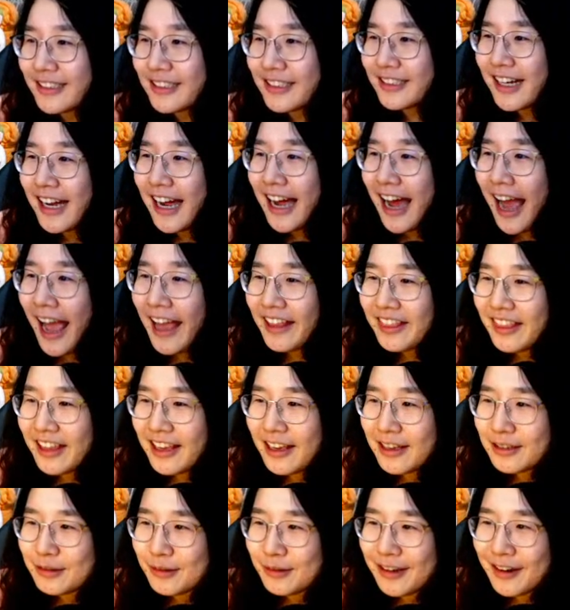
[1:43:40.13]
I think it's
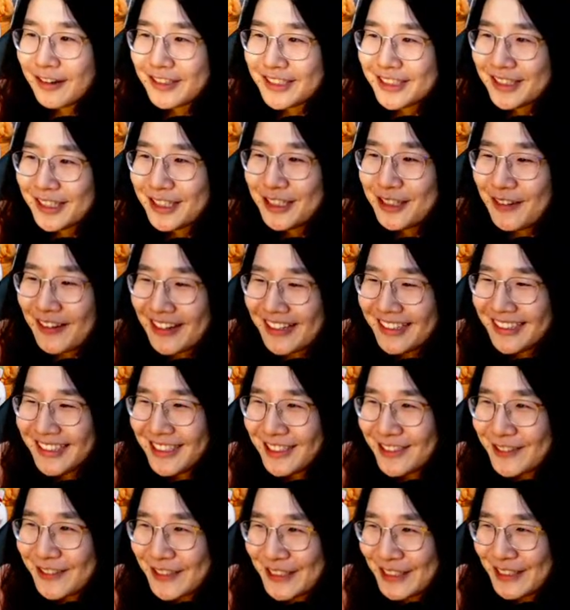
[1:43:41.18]
because this one is
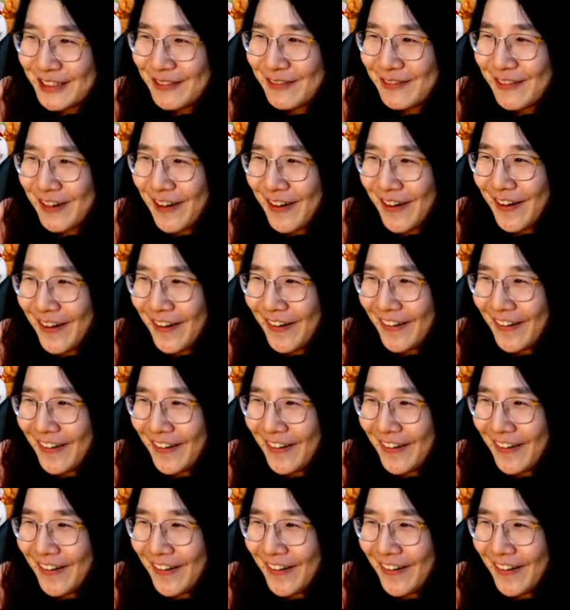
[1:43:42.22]
too small.